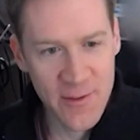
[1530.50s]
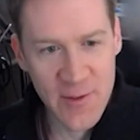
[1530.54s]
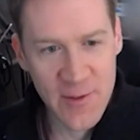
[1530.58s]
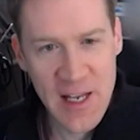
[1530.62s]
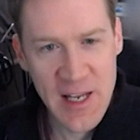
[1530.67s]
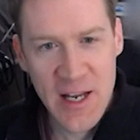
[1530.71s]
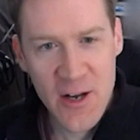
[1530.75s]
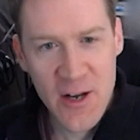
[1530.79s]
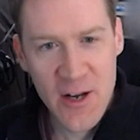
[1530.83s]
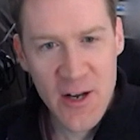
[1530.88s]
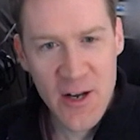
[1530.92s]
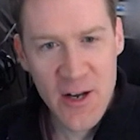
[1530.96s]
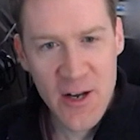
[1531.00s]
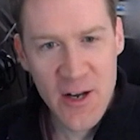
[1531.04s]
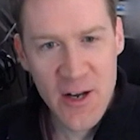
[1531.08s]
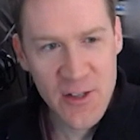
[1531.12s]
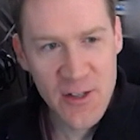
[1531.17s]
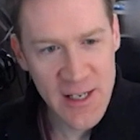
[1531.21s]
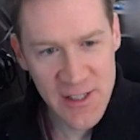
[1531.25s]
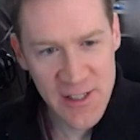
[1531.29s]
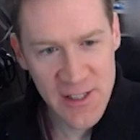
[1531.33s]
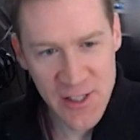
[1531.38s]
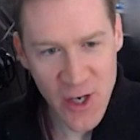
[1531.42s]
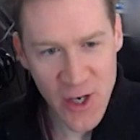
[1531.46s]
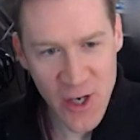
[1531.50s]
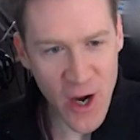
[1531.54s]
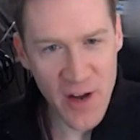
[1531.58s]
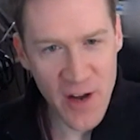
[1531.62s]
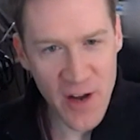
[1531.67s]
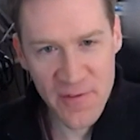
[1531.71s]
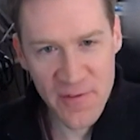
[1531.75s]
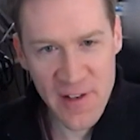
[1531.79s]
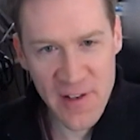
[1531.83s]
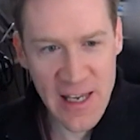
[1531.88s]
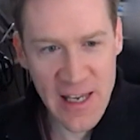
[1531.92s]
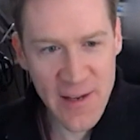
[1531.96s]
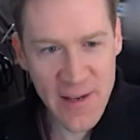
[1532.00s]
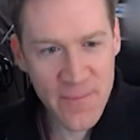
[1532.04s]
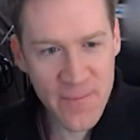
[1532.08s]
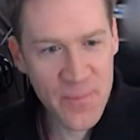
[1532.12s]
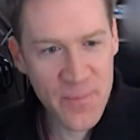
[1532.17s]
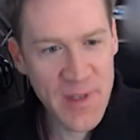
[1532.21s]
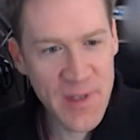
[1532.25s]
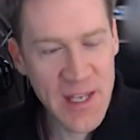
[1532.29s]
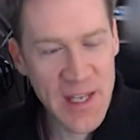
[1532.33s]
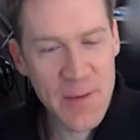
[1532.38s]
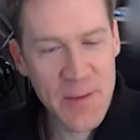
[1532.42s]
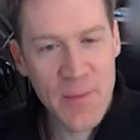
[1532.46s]
when he goes and buys his
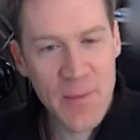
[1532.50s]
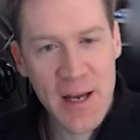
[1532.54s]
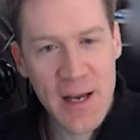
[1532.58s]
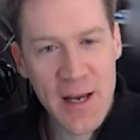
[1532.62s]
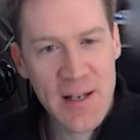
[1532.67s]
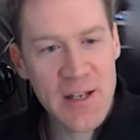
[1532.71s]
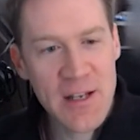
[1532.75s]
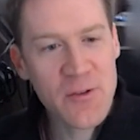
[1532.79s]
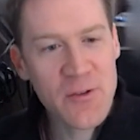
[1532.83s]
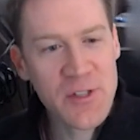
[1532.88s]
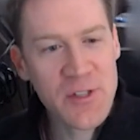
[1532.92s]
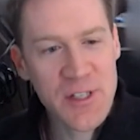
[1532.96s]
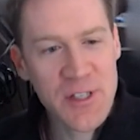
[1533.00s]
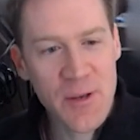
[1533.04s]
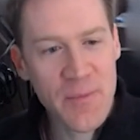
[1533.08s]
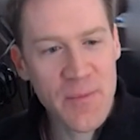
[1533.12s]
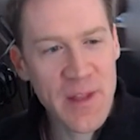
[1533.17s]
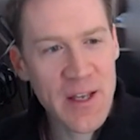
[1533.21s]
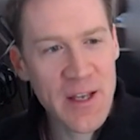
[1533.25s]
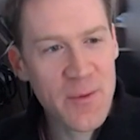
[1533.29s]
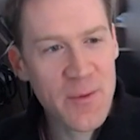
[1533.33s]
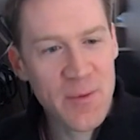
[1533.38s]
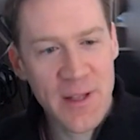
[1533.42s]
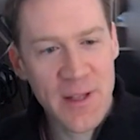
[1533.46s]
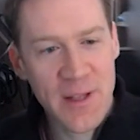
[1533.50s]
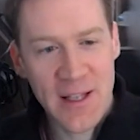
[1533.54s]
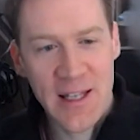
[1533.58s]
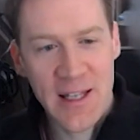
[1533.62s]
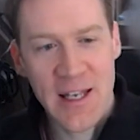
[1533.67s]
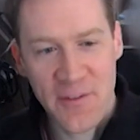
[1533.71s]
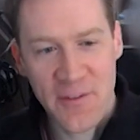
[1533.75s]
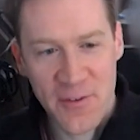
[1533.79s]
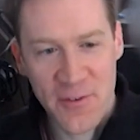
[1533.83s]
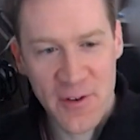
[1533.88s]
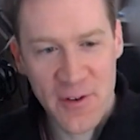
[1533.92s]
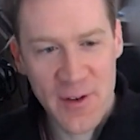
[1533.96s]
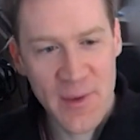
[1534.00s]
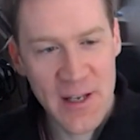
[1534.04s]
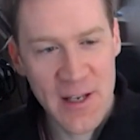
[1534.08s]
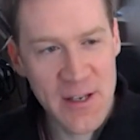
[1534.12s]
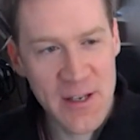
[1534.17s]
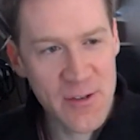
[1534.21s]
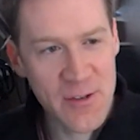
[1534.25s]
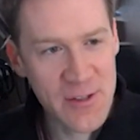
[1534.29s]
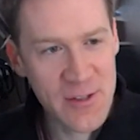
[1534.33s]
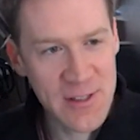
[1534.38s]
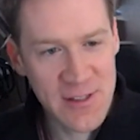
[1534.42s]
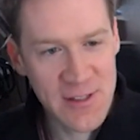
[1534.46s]
coffee, he might use something completely different. He
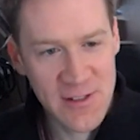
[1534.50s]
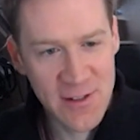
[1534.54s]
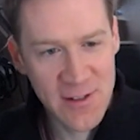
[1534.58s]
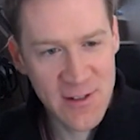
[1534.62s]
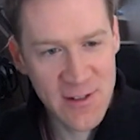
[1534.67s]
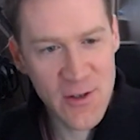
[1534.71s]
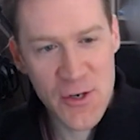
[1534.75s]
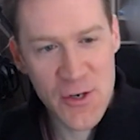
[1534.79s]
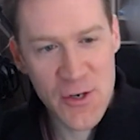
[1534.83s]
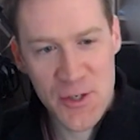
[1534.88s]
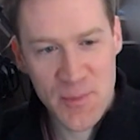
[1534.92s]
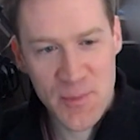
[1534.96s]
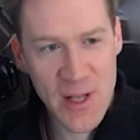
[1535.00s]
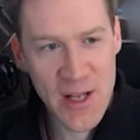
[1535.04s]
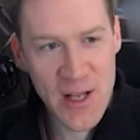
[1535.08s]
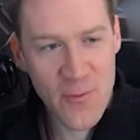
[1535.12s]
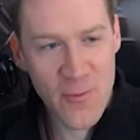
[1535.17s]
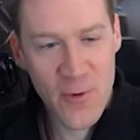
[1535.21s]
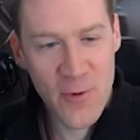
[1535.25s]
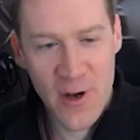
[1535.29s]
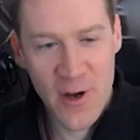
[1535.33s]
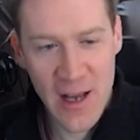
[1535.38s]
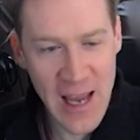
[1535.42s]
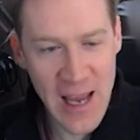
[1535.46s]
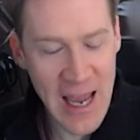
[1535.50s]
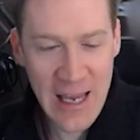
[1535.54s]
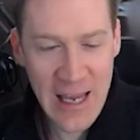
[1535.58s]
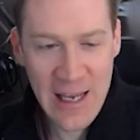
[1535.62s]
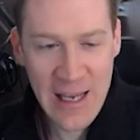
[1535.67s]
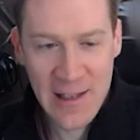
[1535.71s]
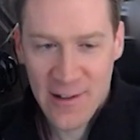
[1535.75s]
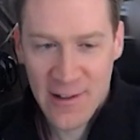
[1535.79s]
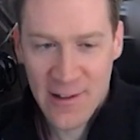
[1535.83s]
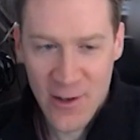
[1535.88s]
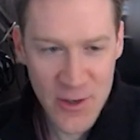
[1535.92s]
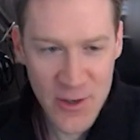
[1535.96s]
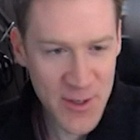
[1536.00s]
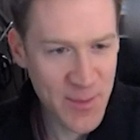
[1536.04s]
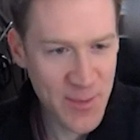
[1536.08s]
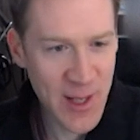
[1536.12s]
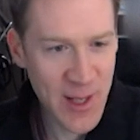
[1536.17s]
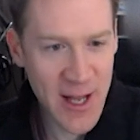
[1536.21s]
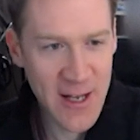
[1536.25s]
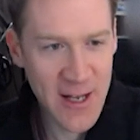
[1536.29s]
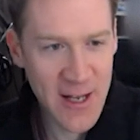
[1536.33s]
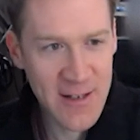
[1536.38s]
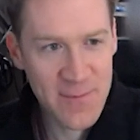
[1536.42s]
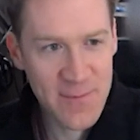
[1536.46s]
might use large block a
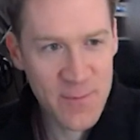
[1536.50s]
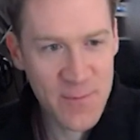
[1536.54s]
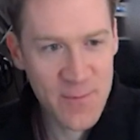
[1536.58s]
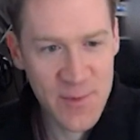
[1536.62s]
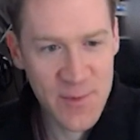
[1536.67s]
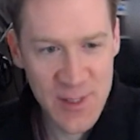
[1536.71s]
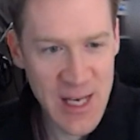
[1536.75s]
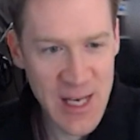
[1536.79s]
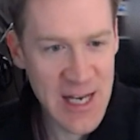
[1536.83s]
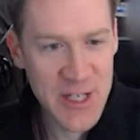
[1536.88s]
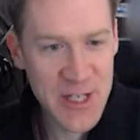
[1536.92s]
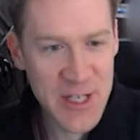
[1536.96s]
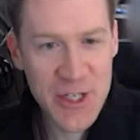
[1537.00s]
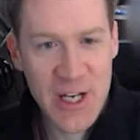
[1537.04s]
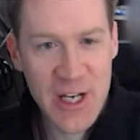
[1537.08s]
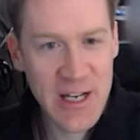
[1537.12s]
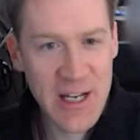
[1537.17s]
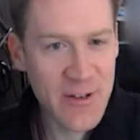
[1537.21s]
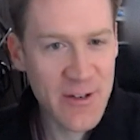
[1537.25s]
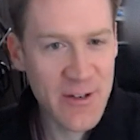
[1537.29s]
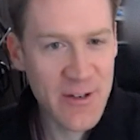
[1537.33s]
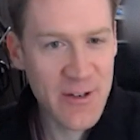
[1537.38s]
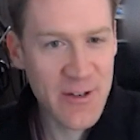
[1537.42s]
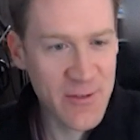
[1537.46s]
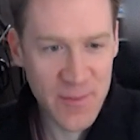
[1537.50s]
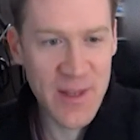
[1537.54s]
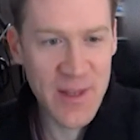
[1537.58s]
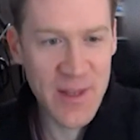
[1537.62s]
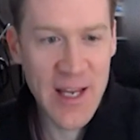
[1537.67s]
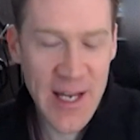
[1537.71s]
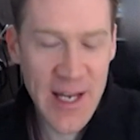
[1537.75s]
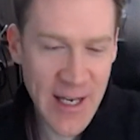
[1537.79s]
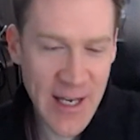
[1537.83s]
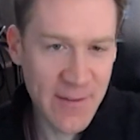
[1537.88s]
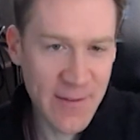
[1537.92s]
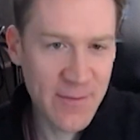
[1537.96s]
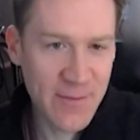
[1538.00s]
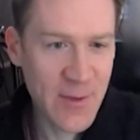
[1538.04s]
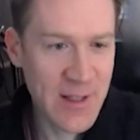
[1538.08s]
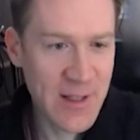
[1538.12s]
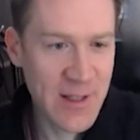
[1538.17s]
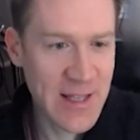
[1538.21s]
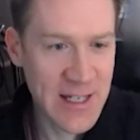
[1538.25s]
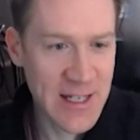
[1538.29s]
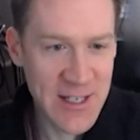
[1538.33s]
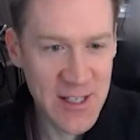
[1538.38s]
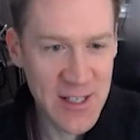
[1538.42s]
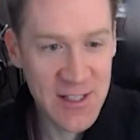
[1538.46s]
large block sidechain or something,
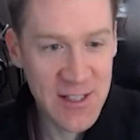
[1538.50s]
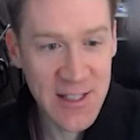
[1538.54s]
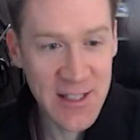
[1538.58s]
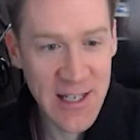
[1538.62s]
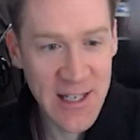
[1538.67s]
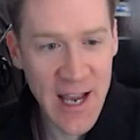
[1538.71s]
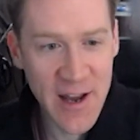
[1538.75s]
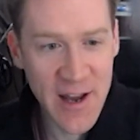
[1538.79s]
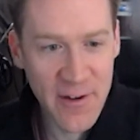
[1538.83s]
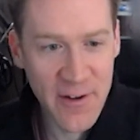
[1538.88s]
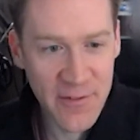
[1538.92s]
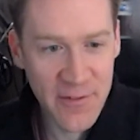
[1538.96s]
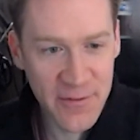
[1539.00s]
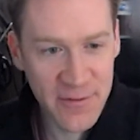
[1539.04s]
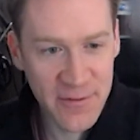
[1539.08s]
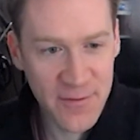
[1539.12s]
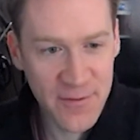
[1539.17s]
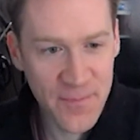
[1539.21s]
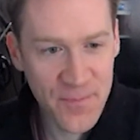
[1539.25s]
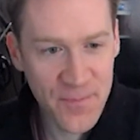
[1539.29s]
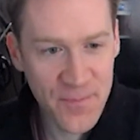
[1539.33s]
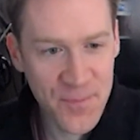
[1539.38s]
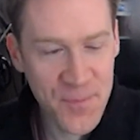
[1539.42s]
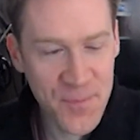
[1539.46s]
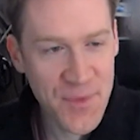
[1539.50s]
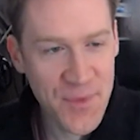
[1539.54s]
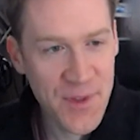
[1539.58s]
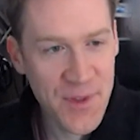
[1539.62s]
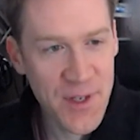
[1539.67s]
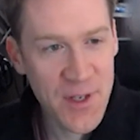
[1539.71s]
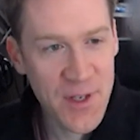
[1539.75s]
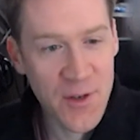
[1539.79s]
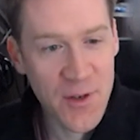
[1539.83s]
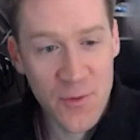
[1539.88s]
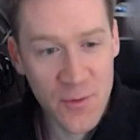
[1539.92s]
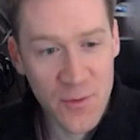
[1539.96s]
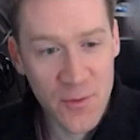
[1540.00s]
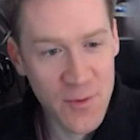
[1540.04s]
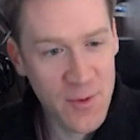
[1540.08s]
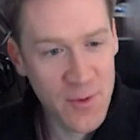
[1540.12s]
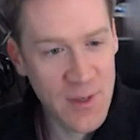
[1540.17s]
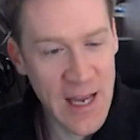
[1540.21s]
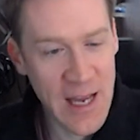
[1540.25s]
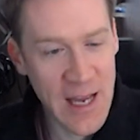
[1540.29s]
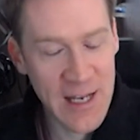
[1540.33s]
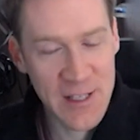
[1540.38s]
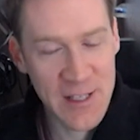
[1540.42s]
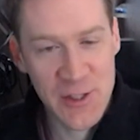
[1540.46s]
but that doesn't have
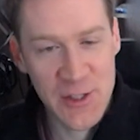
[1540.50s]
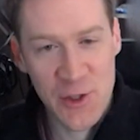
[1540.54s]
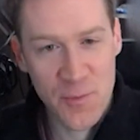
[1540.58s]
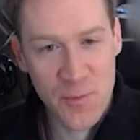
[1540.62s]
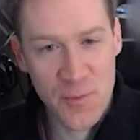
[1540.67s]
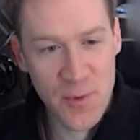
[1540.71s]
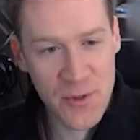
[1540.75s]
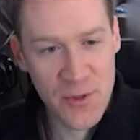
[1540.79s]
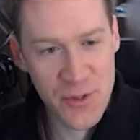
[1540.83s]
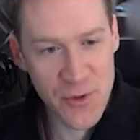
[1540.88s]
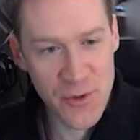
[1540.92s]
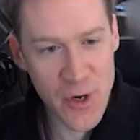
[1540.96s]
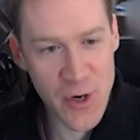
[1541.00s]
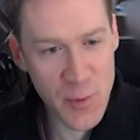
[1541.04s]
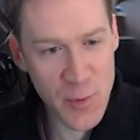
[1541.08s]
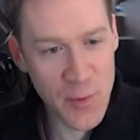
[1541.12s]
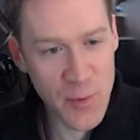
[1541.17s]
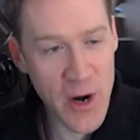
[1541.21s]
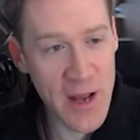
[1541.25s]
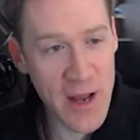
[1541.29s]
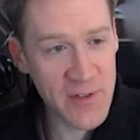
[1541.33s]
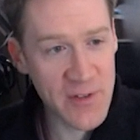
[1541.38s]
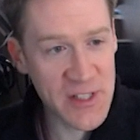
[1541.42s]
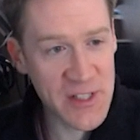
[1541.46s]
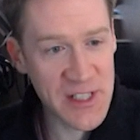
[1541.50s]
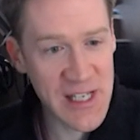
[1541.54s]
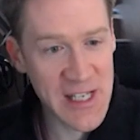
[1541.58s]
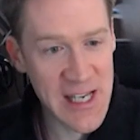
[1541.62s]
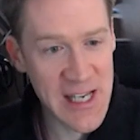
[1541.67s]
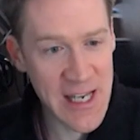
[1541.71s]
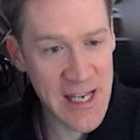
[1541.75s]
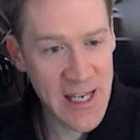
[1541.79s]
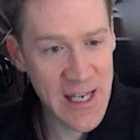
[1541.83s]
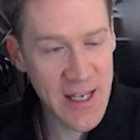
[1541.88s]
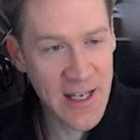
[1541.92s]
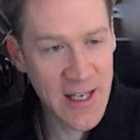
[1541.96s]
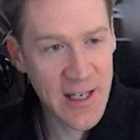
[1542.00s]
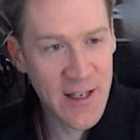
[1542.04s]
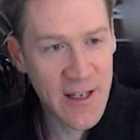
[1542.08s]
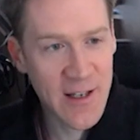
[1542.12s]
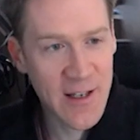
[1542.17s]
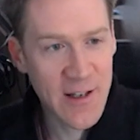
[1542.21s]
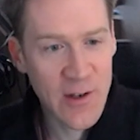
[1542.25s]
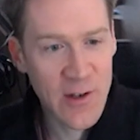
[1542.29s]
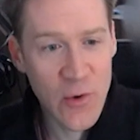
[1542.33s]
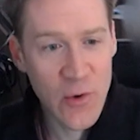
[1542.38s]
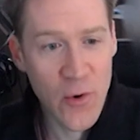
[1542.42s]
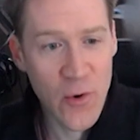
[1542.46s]
X super strong privacy
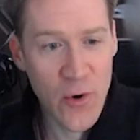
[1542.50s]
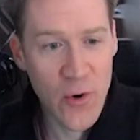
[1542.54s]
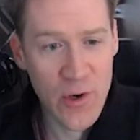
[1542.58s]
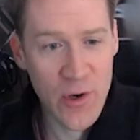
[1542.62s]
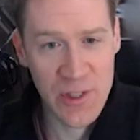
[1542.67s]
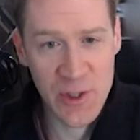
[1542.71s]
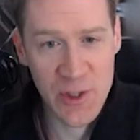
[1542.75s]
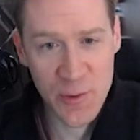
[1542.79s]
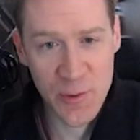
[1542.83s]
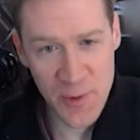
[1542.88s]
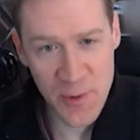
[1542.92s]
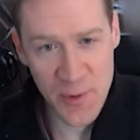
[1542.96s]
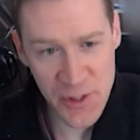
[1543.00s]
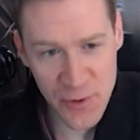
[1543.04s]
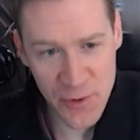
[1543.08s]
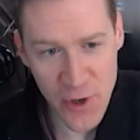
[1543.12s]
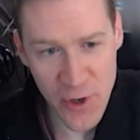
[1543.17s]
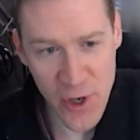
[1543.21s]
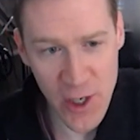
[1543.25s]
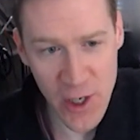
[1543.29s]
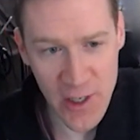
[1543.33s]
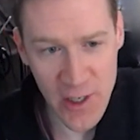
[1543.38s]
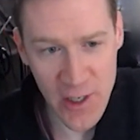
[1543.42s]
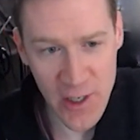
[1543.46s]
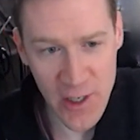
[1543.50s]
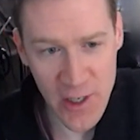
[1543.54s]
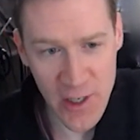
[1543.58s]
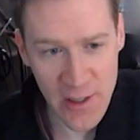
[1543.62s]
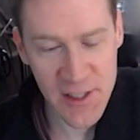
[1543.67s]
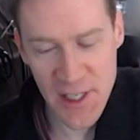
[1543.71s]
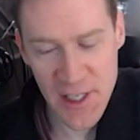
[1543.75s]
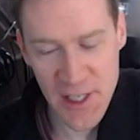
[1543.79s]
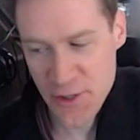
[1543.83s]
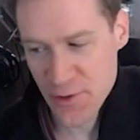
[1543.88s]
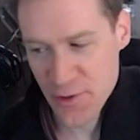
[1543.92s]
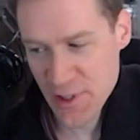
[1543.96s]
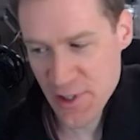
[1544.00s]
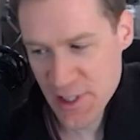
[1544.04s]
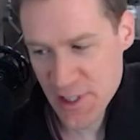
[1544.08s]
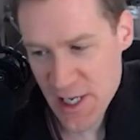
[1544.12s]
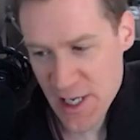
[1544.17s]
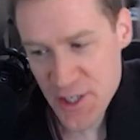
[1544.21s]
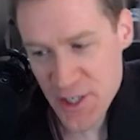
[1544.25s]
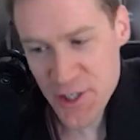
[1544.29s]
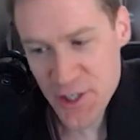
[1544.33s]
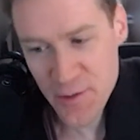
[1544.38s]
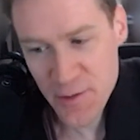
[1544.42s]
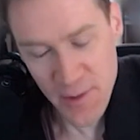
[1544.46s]
or super strong
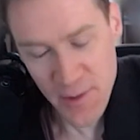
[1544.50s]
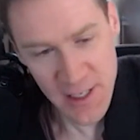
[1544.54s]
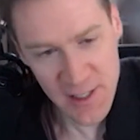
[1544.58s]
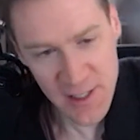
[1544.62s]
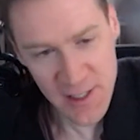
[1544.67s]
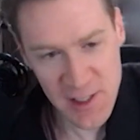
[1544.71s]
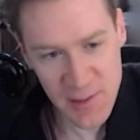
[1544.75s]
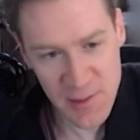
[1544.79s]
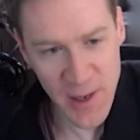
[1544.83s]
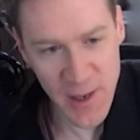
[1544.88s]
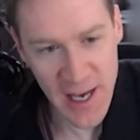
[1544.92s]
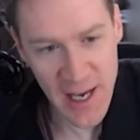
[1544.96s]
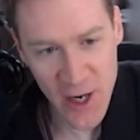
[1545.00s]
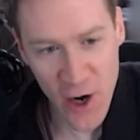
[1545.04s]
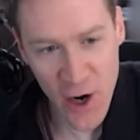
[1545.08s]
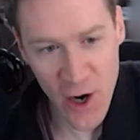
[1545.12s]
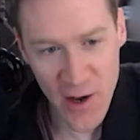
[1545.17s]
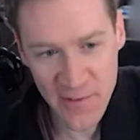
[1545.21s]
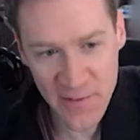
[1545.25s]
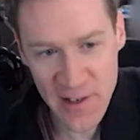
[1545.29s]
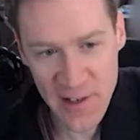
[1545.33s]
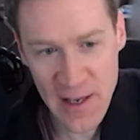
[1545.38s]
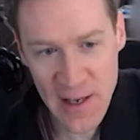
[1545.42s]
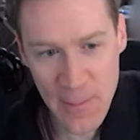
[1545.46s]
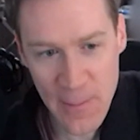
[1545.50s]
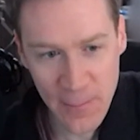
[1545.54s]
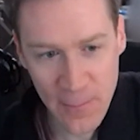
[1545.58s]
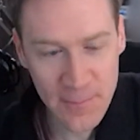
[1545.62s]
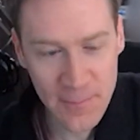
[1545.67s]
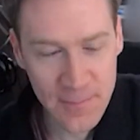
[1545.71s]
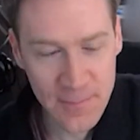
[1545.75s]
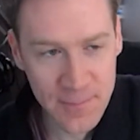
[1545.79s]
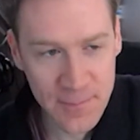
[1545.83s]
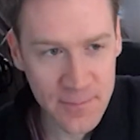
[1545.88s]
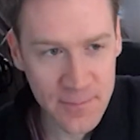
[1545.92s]
decentralization because he's buying coffee